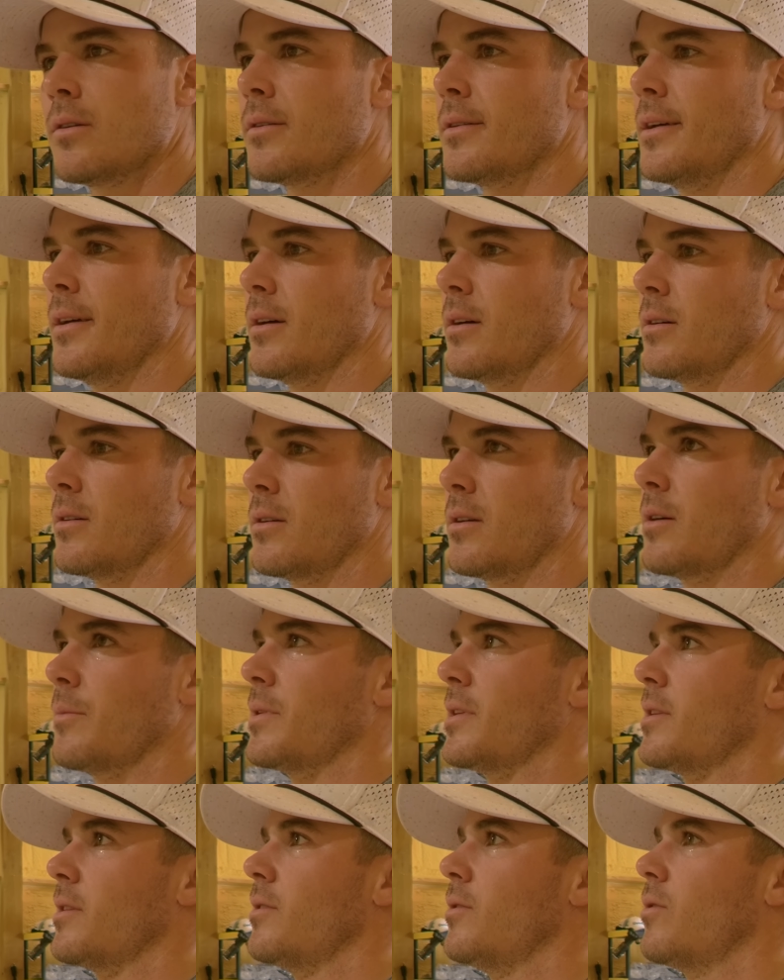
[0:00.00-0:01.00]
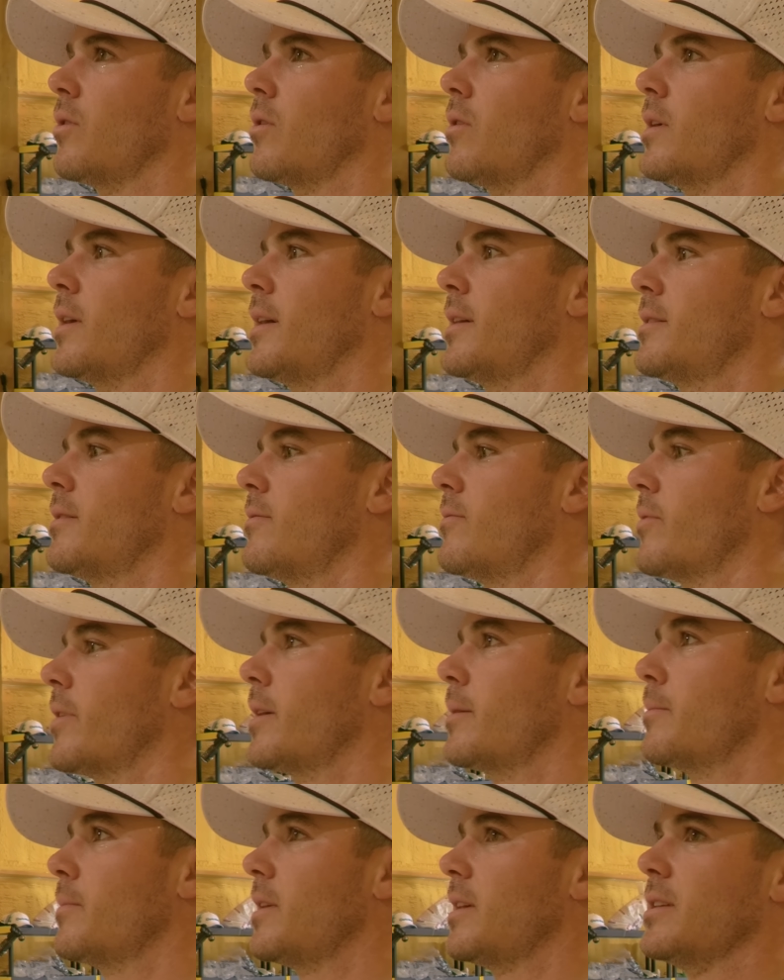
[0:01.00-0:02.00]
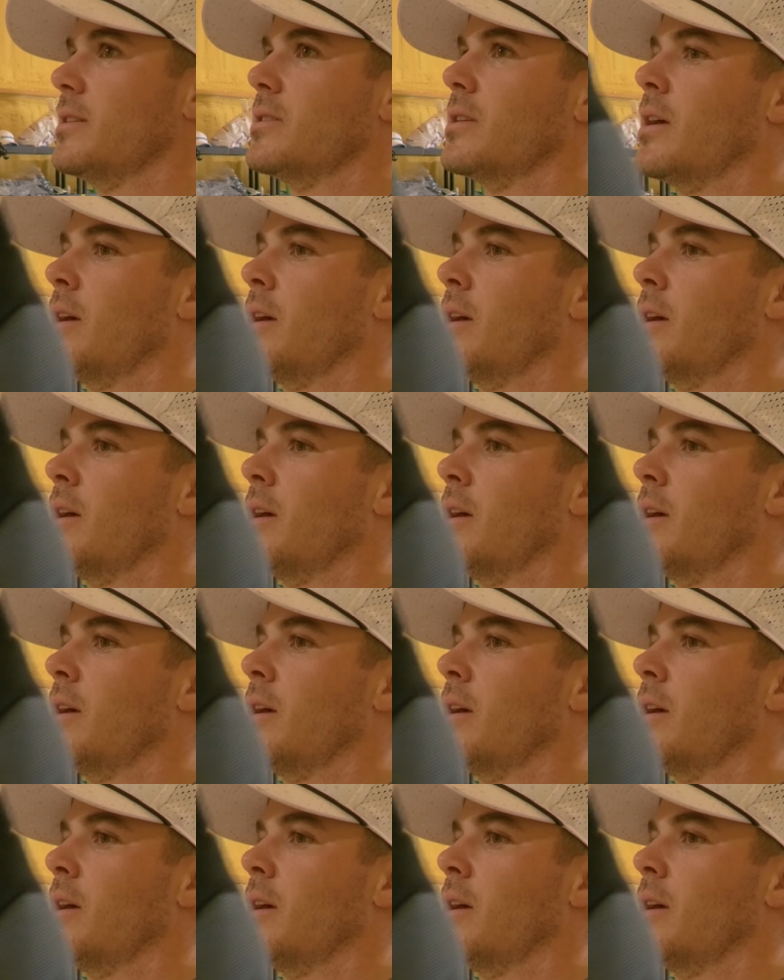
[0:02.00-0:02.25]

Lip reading: Yeah, I mean, to do all that. The frame is